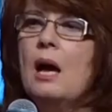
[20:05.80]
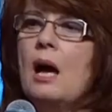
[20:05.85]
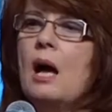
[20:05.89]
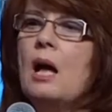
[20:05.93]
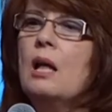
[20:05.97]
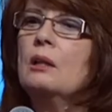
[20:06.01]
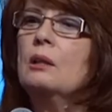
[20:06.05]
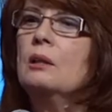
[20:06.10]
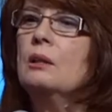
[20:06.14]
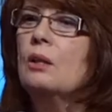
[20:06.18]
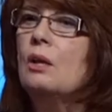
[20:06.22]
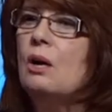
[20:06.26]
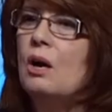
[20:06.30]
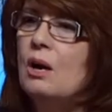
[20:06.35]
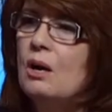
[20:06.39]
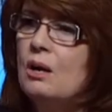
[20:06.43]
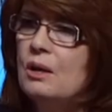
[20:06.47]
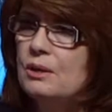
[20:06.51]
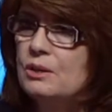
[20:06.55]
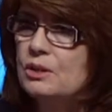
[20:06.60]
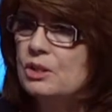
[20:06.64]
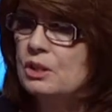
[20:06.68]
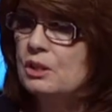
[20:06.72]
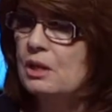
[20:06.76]
a
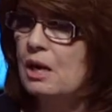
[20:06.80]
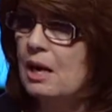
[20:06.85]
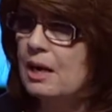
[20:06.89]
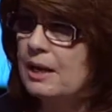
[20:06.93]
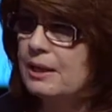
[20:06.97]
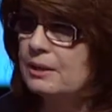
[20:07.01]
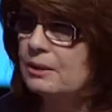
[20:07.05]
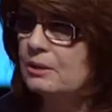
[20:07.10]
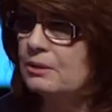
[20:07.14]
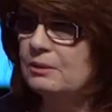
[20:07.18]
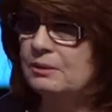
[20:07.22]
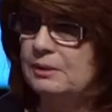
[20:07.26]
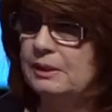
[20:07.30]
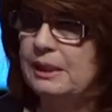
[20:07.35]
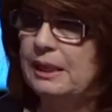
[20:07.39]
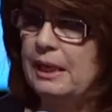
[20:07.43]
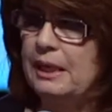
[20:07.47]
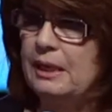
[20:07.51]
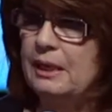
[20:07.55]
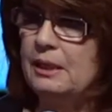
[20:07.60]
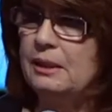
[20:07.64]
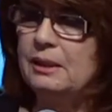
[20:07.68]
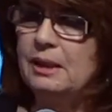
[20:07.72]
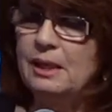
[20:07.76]
large iron
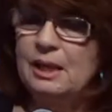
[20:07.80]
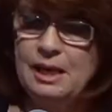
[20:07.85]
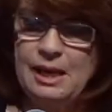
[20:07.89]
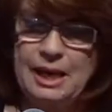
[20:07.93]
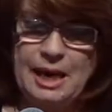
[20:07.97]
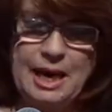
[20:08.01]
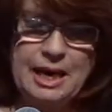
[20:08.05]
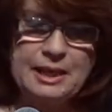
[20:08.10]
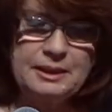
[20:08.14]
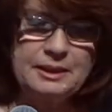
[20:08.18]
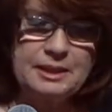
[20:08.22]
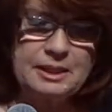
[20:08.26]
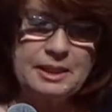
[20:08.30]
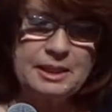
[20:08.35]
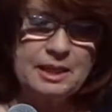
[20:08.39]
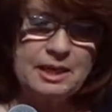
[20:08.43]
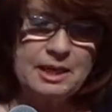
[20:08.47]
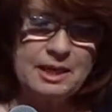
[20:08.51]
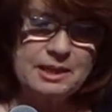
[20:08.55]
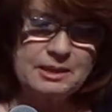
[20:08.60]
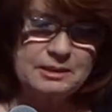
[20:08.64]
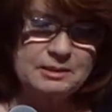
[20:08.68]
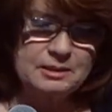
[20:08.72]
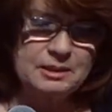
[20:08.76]
gate at the
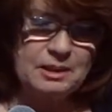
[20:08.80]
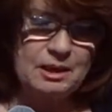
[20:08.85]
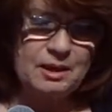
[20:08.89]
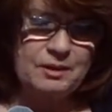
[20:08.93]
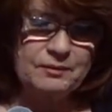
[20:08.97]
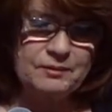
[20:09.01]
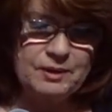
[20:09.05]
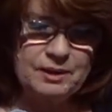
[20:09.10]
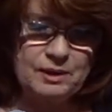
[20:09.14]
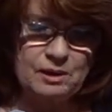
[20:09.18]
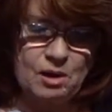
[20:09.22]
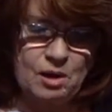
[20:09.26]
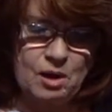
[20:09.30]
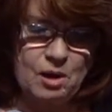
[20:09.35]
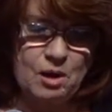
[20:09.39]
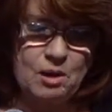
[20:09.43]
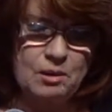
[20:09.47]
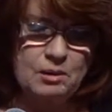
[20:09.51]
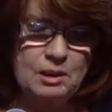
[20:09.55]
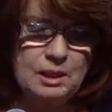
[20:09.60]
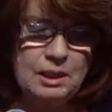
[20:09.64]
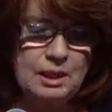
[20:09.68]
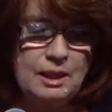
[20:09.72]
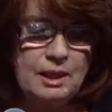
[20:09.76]
end of it
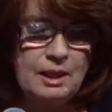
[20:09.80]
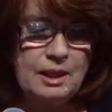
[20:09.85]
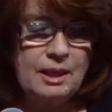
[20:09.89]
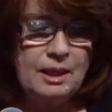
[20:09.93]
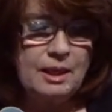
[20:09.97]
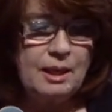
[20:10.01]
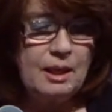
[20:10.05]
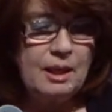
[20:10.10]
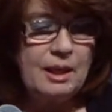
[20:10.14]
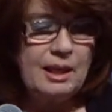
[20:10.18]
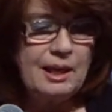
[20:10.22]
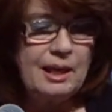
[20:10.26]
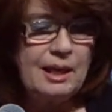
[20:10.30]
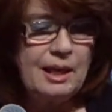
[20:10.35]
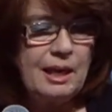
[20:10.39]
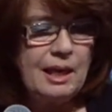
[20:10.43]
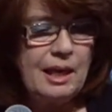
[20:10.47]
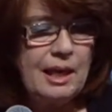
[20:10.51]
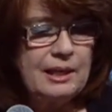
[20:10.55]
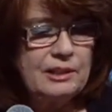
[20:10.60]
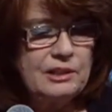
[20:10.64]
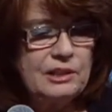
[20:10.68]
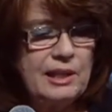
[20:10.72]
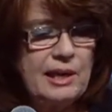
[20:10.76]
all.
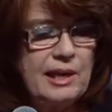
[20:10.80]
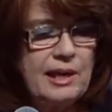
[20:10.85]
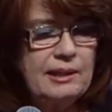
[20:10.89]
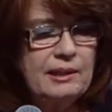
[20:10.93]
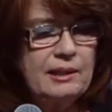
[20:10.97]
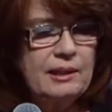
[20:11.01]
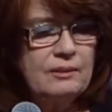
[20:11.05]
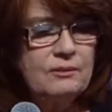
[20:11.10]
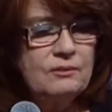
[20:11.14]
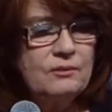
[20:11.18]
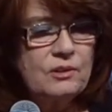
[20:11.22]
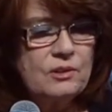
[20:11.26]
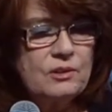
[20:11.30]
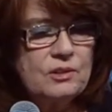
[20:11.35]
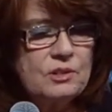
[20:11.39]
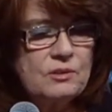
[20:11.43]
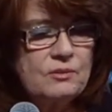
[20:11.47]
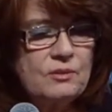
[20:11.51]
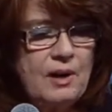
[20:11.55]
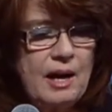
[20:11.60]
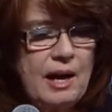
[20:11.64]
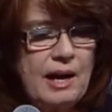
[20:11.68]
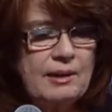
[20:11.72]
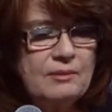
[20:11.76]
And yet, in verse
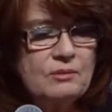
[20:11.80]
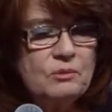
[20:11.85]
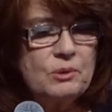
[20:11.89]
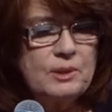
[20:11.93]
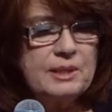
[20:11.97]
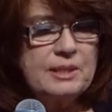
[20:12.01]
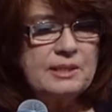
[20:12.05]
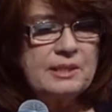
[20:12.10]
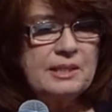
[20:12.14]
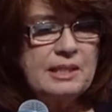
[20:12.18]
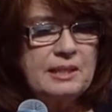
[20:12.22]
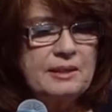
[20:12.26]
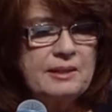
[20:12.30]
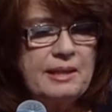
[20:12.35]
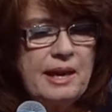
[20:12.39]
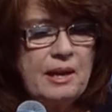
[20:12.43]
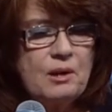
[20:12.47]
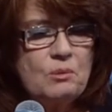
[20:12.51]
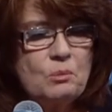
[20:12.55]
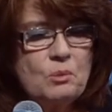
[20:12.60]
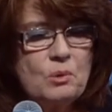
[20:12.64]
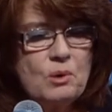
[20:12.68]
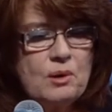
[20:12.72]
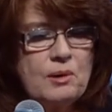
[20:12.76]
5, we see
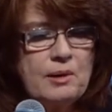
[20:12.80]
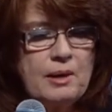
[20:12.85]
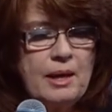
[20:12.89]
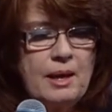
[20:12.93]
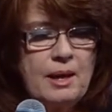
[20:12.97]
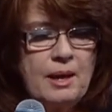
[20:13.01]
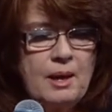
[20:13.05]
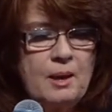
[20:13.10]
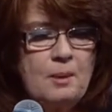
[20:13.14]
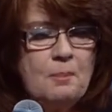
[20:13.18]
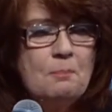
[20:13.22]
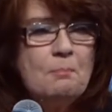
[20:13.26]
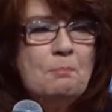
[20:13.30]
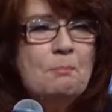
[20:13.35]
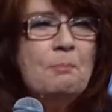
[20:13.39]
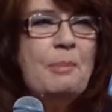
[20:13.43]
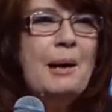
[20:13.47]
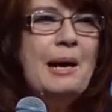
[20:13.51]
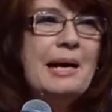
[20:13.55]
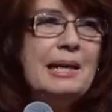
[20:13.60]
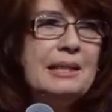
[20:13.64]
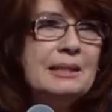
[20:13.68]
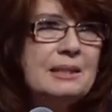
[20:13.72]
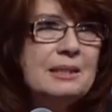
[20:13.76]
that word,
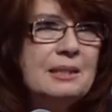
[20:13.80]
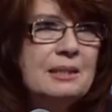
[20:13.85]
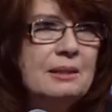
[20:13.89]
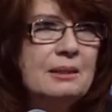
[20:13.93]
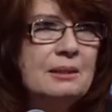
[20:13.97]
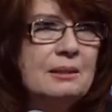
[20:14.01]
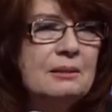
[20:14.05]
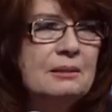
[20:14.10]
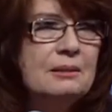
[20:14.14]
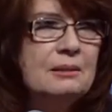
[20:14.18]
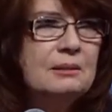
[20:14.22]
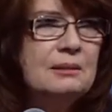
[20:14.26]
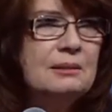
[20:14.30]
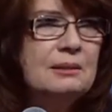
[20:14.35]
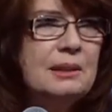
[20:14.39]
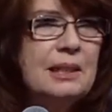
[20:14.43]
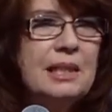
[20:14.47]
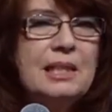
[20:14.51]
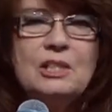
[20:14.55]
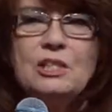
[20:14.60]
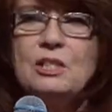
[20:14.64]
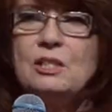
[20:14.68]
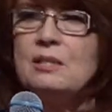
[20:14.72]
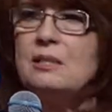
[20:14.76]
but.
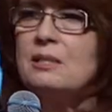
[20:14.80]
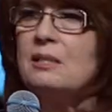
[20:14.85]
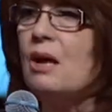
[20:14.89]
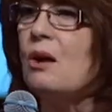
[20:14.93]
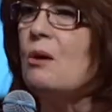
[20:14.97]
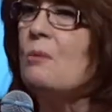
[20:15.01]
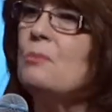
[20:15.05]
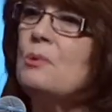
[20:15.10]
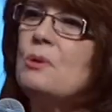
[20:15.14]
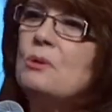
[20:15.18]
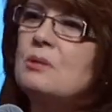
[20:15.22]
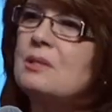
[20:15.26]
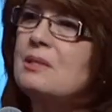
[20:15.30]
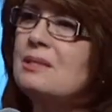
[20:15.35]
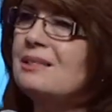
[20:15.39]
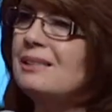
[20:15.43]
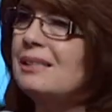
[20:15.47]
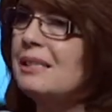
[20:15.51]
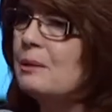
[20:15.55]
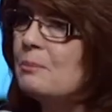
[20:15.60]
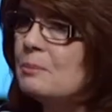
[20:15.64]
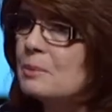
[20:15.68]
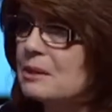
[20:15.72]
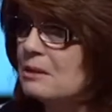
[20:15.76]
It just almost
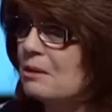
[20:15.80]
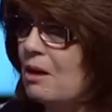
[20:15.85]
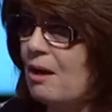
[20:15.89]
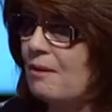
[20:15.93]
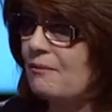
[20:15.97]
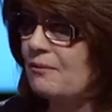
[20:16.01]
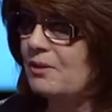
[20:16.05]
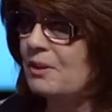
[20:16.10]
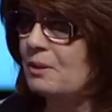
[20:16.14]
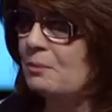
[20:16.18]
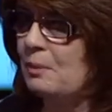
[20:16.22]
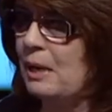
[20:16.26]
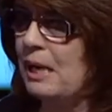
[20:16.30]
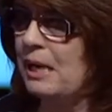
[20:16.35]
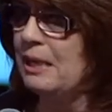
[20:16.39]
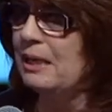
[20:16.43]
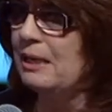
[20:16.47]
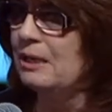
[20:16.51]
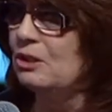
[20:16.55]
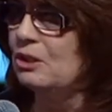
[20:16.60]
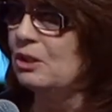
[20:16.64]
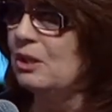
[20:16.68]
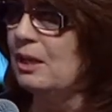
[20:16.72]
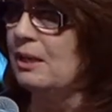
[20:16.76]
leaps off the
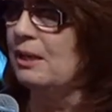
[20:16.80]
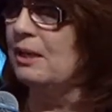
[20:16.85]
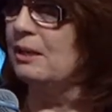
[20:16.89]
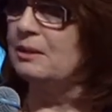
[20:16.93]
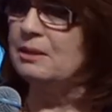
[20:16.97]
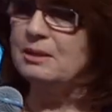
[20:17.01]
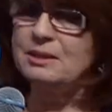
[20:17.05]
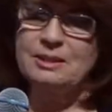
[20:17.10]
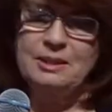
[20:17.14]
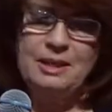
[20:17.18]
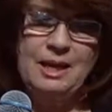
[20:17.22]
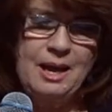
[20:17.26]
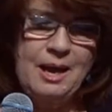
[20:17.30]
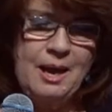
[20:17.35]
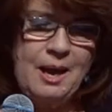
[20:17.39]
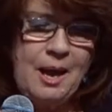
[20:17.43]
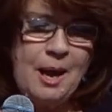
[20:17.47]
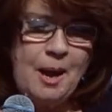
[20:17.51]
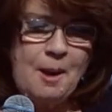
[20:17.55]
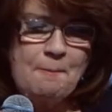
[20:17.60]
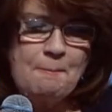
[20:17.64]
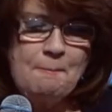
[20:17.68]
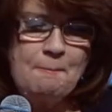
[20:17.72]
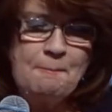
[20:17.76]
page at us.
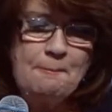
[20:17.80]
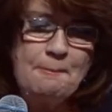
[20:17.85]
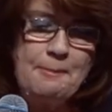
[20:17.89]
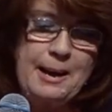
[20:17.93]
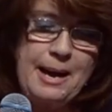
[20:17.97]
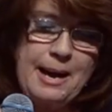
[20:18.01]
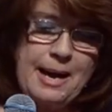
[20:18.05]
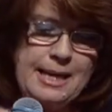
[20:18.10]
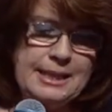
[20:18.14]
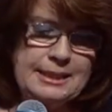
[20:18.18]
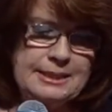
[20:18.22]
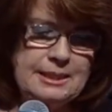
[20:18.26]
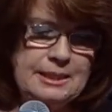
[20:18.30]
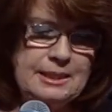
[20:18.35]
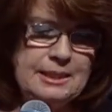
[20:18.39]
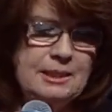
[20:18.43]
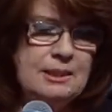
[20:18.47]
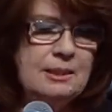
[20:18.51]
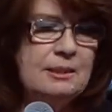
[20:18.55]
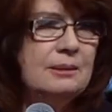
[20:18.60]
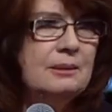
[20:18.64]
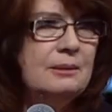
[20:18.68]
But